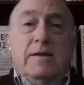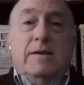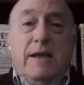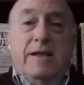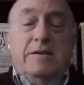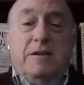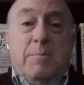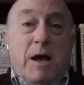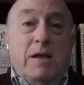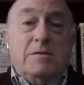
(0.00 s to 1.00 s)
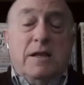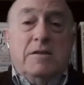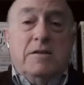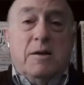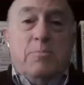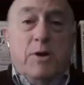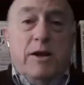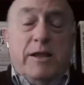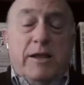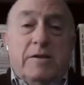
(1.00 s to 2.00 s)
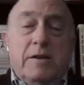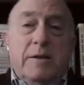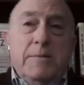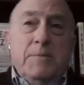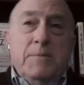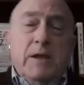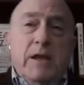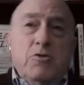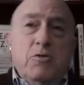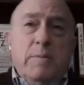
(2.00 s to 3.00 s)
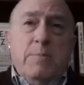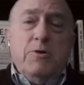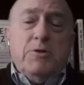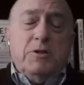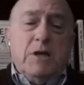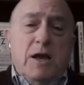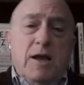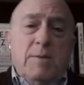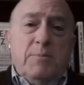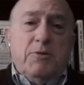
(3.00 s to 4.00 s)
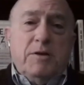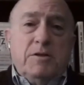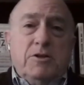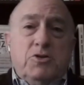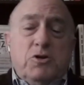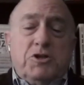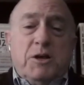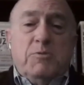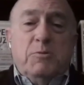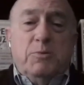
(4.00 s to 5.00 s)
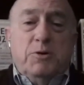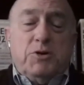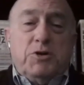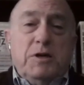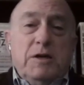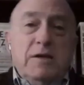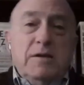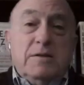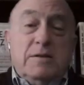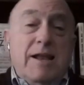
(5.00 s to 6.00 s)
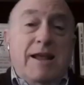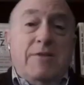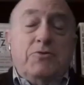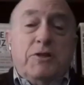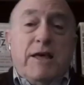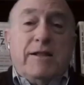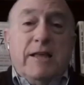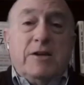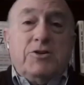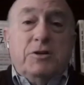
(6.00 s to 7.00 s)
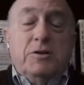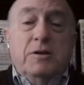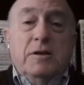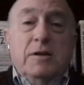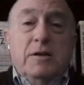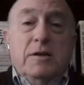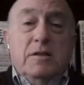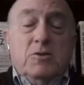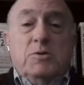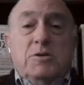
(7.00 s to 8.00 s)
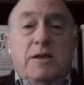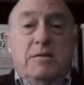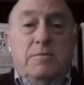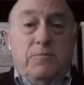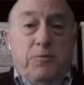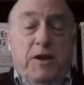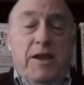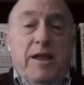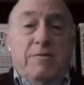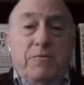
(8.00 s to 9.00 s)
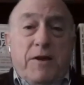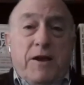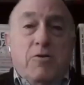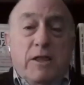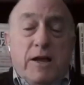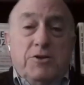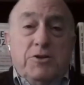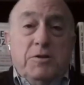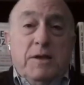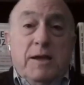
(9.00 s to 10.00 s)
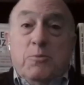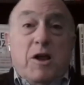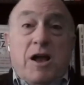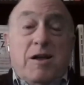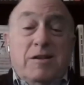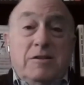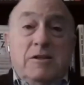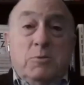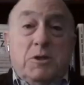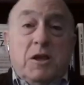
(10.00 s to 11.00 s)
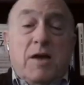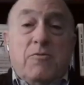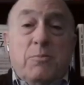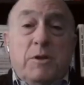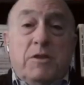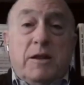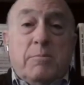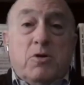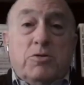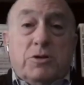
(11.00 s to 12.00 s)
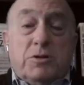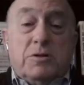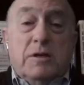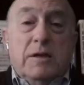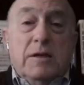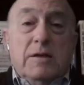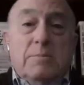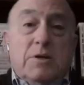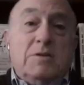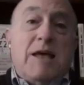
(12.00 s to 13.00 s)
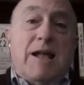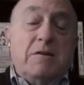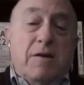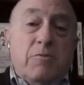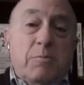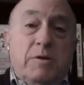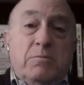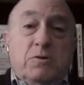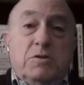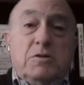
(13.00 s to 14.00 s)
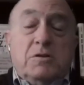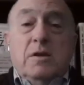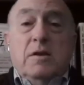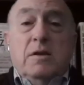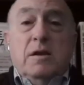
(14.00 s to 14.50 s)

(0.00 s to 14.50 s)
and Hamas ended up winning it. And you remember at the time that President George W. Bush said after that election, this was a free and fair election, and we're not going to deal with the government that emerges, because that government was